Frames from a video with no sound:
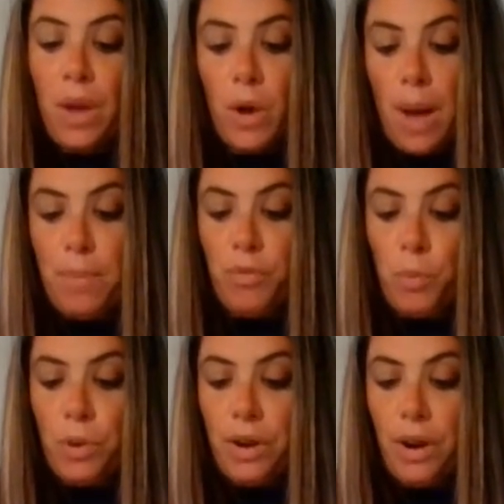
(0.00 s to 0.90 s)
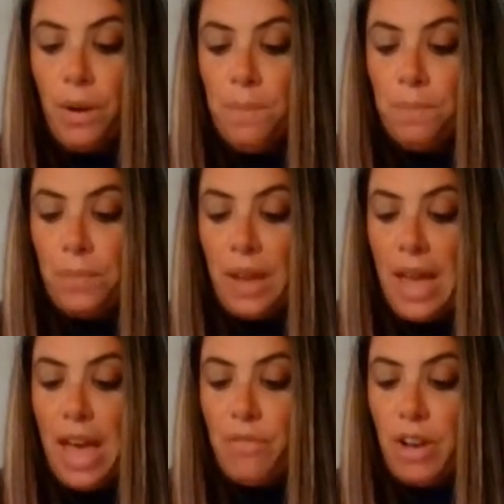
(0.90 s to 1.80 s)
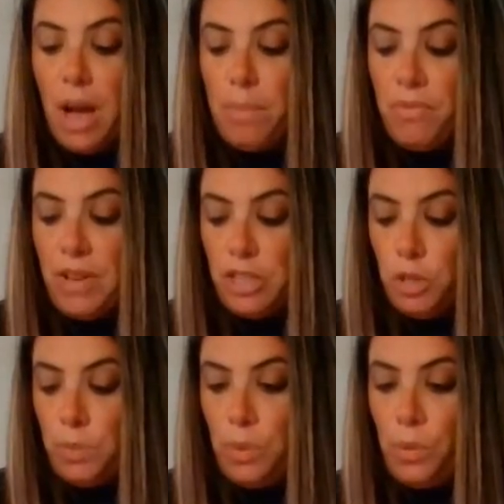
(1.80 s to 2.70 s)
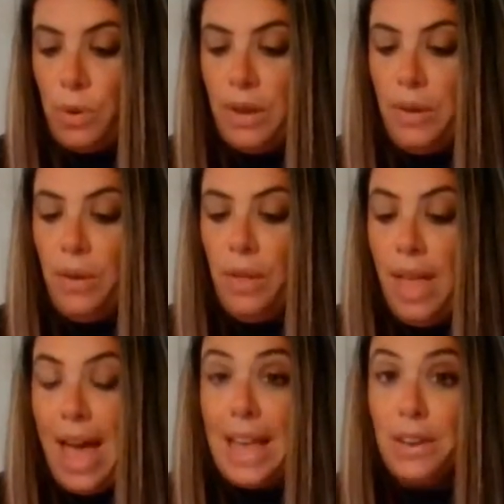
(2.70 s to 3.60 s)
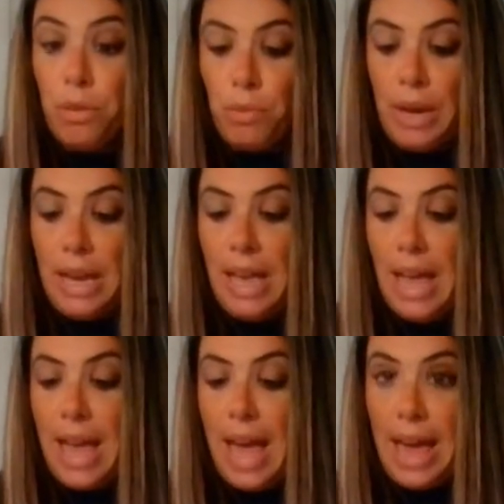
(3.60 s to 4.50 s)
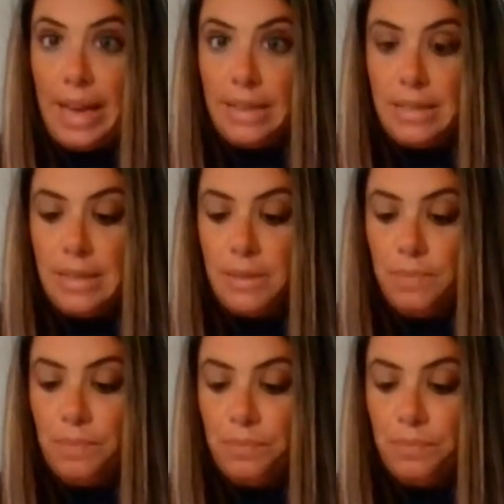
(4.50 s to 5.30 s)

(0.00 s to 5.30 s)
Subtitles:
A cup of water, half a cup of vegetable oil, and 3 eggs.